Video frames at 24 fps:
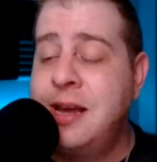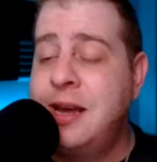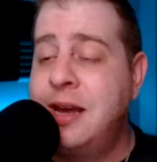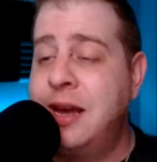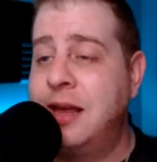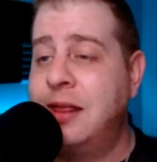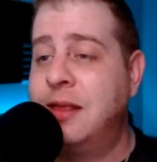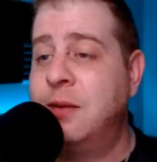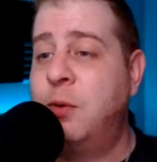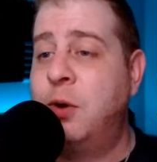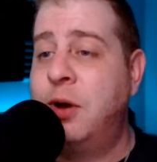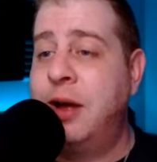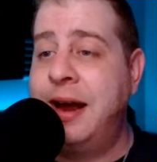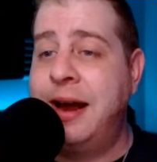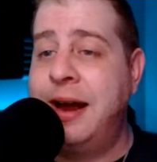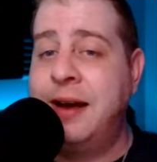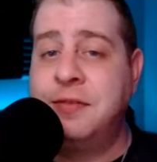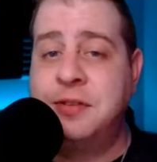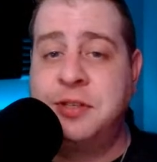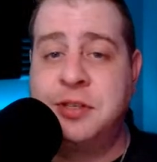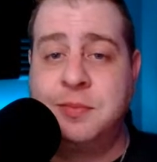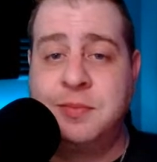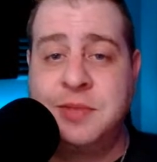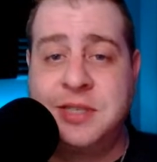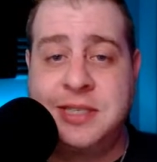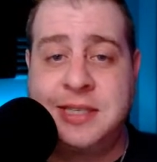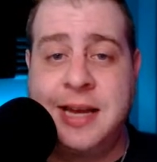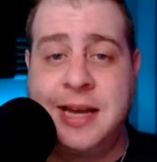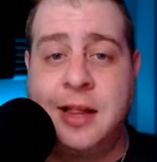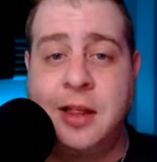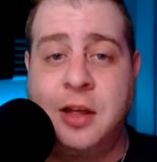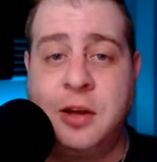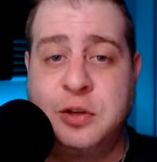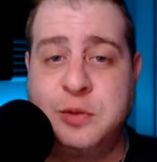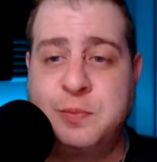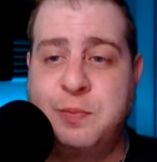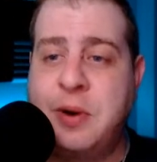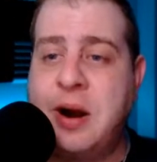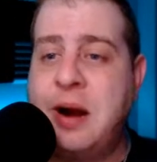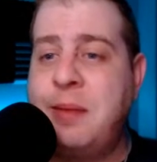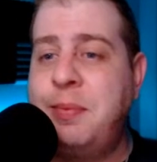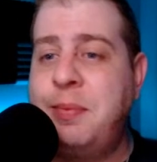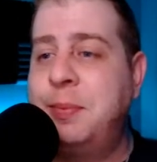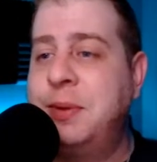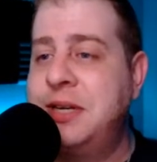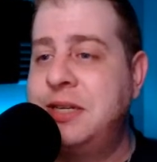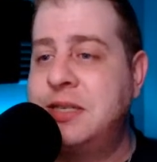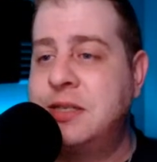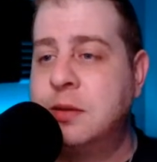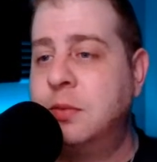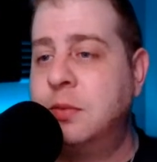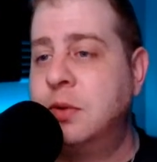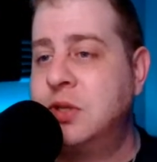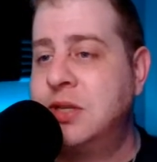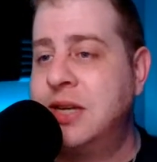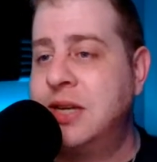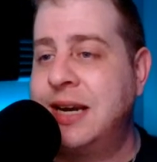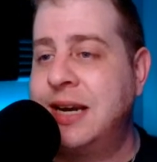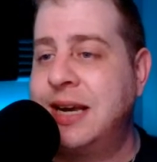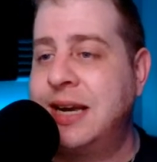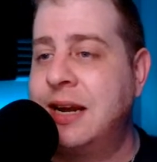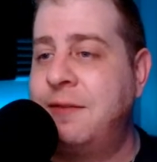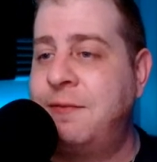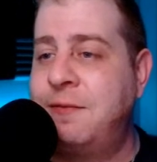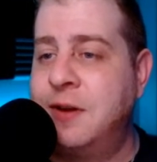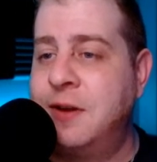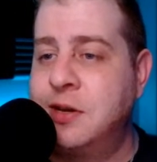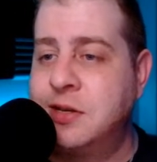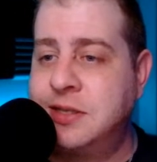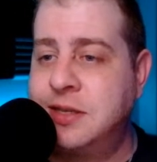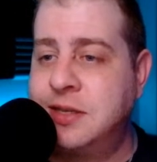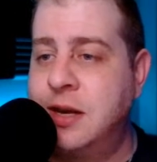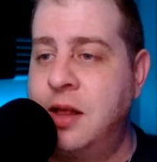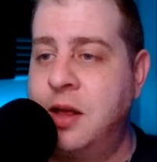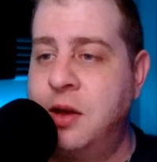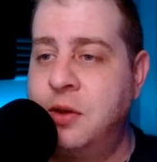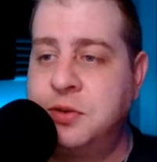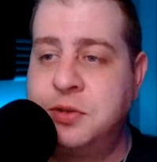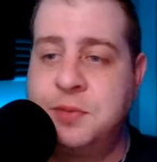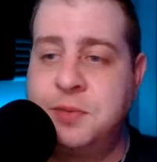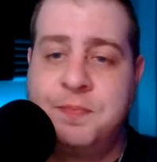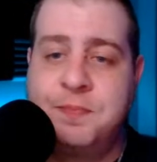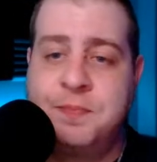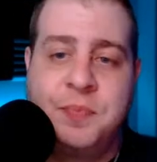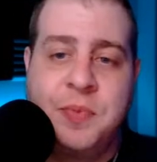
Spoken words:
And then we'll have some cellos, probably some Mosaic NFL cellos